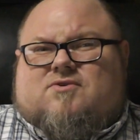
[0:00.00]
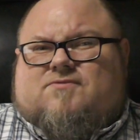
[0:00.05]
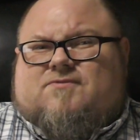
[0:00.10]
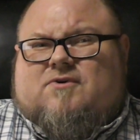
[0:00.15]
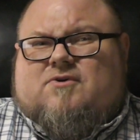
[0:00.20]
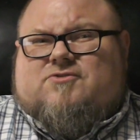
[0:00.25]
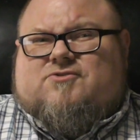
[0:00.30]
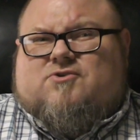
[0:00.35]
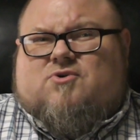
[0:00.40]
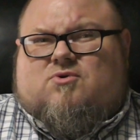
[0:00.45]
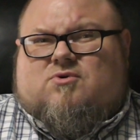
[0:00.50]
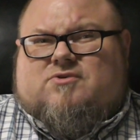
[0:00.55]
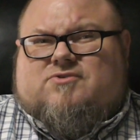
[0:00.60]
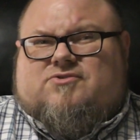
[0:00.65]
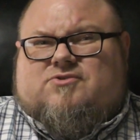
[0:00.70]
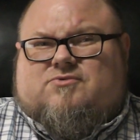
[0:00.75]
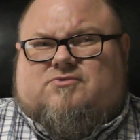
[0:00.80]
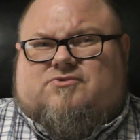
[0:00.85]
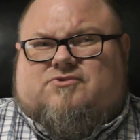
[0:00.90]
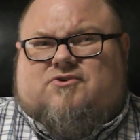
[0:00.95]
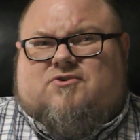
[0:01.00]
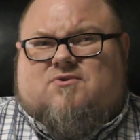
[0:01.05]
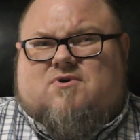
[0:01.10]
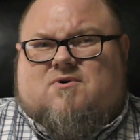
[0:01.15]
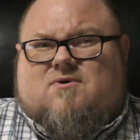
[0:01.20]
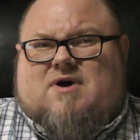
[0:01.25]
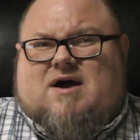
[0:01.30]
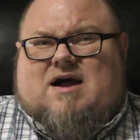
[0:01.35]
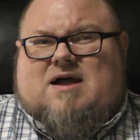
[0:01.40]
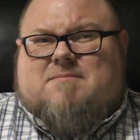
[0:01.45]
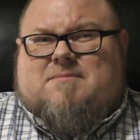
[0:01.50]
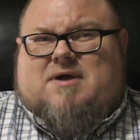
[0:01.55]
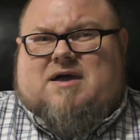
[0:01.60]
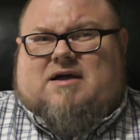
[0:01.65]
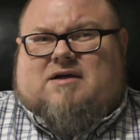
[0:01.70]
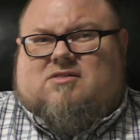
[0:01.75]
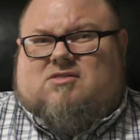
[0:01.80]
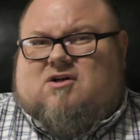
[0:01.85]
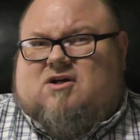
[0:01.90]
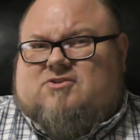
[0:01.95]
The first Core 2 Duo
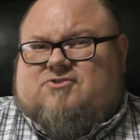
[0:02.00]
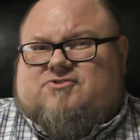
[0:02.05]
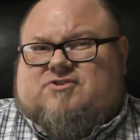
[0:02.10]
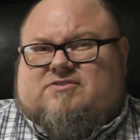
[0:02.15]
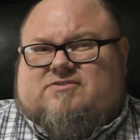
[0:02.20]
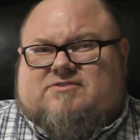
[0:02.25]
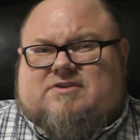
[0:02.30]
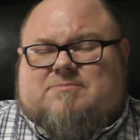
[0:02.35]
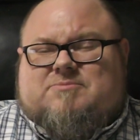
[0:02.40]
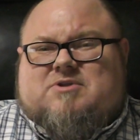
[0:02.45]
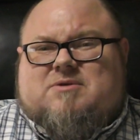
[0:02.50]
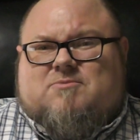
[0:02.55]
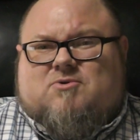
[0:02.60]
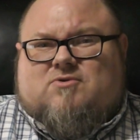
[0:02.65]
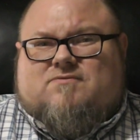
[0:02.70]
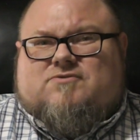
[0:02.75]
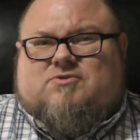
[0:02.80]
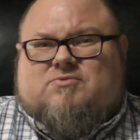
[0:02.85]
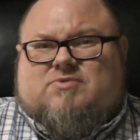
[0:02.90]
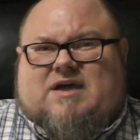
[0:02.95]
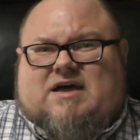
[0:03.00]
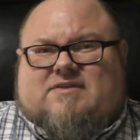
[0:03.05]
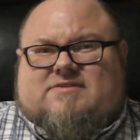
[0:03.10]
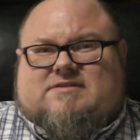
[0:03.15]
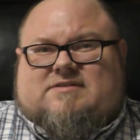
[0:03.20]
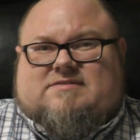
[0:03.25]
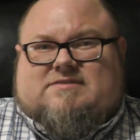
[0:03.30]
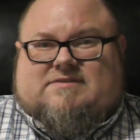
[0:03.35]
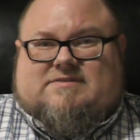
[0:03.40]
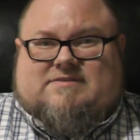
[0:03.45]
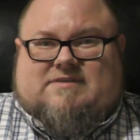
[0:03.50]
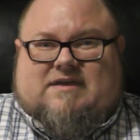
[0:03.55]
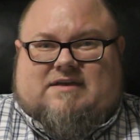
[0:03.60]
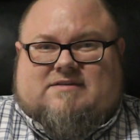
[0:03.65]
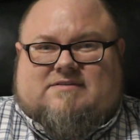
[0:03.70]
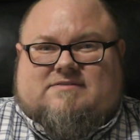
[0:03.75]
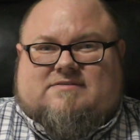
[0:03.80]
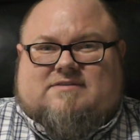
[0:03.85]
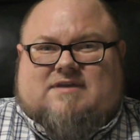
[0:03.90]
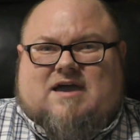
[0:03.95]
iMac launched in September of
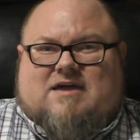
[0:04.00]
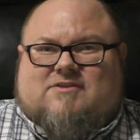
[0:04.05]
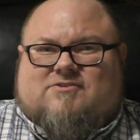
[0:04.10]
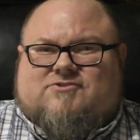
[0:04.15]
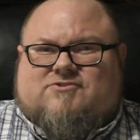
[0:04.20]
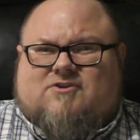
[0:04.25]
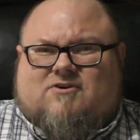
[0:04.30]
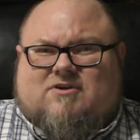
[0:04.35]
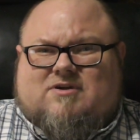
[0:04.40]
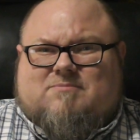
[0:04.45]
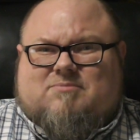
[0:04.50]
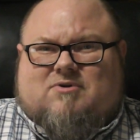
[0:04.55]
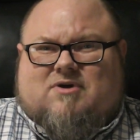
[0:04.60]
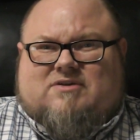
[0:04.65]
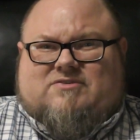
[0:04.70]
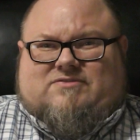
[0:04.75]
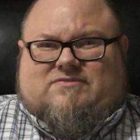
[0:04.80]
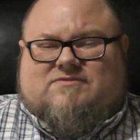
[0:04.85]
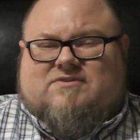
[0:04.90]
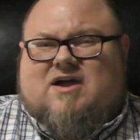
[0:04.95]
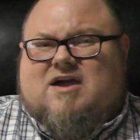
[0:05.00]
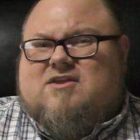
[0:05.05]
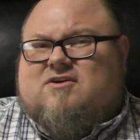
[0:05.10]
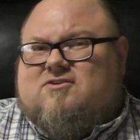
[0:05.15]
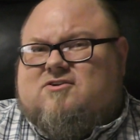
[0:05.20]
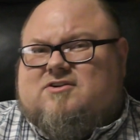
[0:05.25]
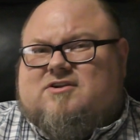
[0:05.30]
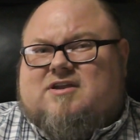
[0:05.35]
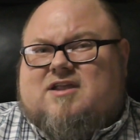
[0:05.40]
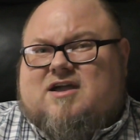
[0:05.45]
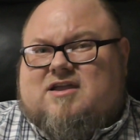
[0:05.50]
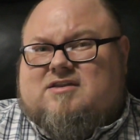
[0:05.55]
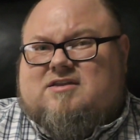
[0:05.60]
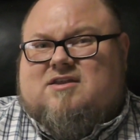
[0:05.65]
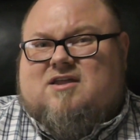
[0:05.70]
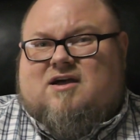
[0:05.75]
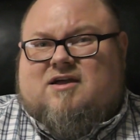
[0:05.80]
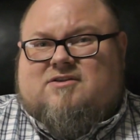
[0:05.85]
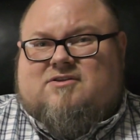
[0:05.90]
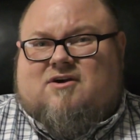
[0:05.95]
2006 at a starting price of
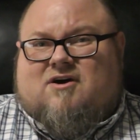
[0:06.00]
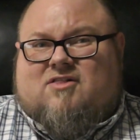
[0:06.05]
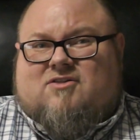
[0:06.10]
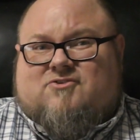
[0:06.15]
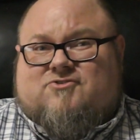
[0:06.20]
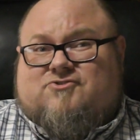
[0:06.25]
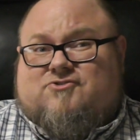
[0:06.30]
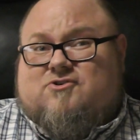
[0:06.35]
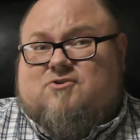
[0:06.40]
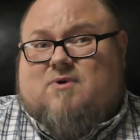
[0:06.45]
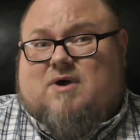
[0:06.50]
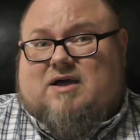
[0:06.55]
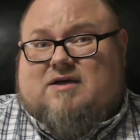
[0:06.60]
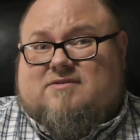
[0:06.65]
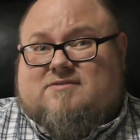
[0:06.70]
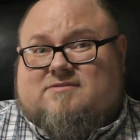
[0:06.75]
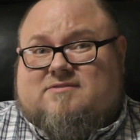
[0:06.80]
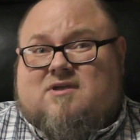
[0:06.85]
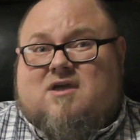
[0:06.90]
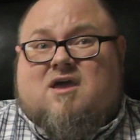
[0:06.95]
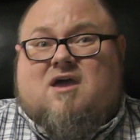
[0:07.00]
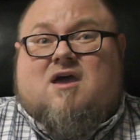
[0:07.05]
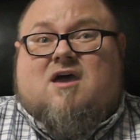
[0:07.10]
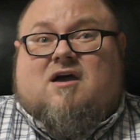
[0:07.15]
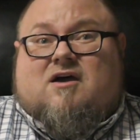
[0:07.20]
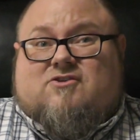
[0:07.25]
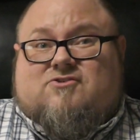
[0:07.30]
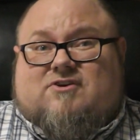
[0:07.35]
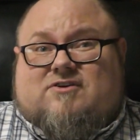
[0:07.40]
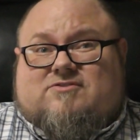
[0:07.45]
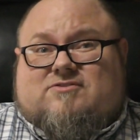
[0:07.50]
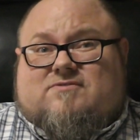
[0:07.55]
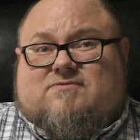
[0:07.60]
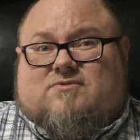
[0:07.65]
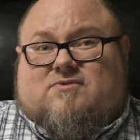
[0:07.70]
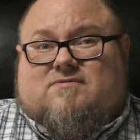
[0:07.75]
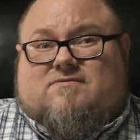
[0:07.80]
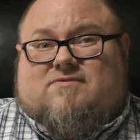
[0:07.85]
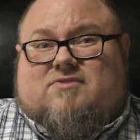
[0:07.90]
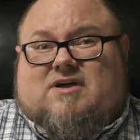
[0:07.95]
$999 US. Adjusted
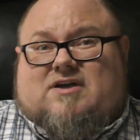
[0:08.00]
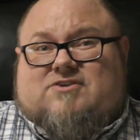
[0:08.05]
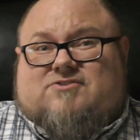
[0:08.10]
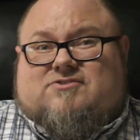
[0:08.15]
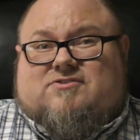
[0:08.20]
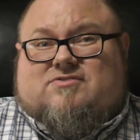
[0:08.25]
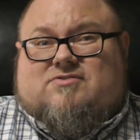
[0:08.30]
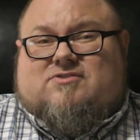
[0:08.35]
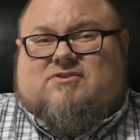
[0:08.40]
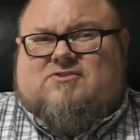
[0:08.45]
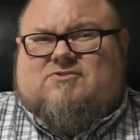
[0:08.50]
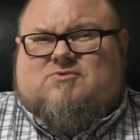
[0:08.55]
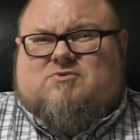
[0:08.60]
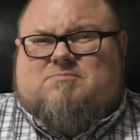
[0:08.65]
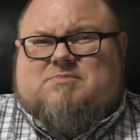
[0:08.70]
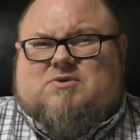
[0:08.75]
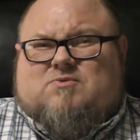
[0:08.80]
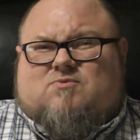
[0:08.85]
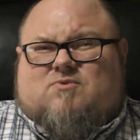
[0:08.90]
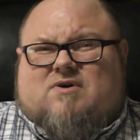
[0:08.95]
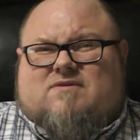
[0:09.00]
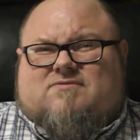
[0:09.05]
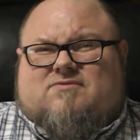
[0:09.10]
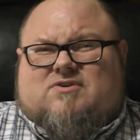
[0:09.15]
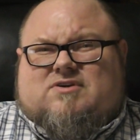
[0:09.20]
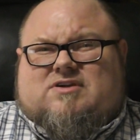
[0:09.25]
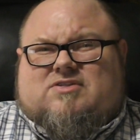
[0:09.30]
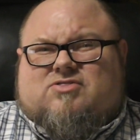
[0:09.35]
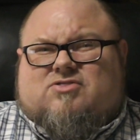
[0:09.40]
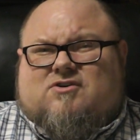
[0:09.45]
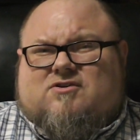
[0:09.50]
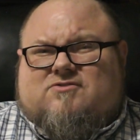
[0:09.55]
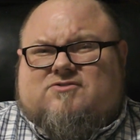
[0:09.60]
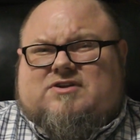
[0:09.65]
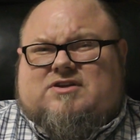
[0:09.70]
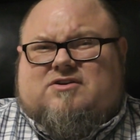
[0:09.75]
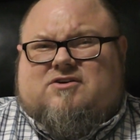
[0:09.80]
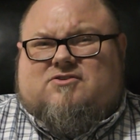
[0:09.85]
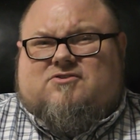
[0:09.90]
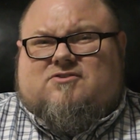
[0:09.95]
for inflation, this would be roughly
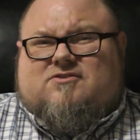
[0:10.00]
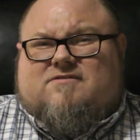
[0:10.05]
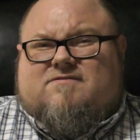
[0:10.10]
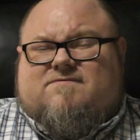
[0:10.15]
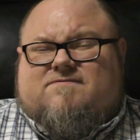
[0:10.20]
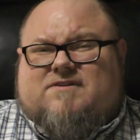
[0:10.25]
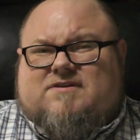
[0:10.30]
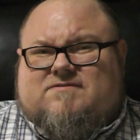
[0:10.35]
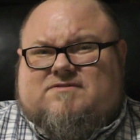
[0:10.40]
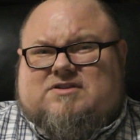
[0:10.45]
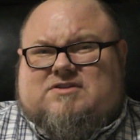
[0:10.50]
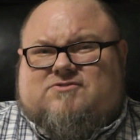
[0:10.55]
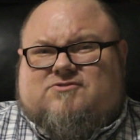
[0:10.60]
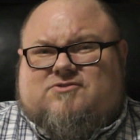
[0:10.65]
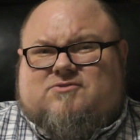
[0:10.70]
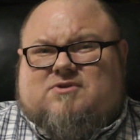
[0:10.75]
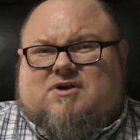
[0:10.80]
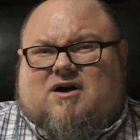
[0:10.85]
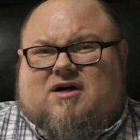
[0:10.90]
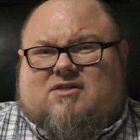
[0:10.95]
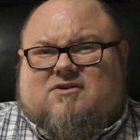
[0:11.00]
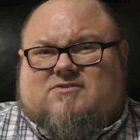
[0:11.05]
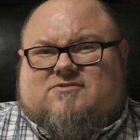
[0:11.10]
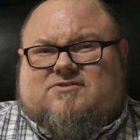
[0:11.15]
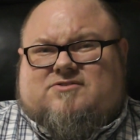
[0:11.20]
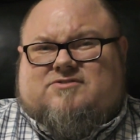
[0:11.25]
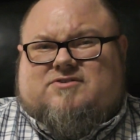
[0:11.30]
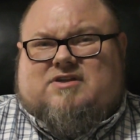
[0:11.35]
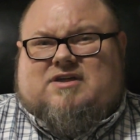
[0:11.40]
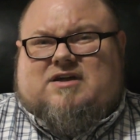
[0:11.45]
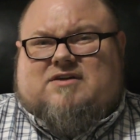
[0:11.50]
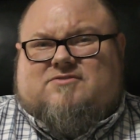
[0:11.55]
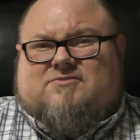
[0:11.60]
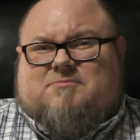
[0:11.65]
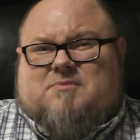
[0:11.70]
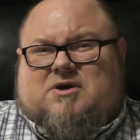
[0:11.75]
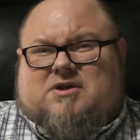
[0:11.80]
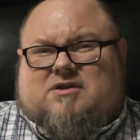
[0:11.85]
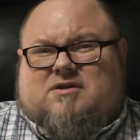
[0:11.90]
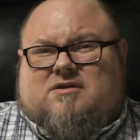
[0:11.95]
$1,352 in today's
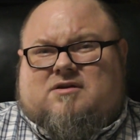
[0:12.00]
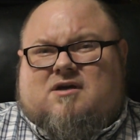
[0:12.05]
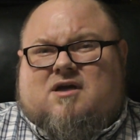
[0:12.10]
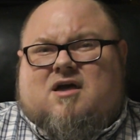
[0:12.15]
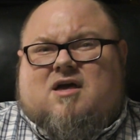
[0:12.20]
money.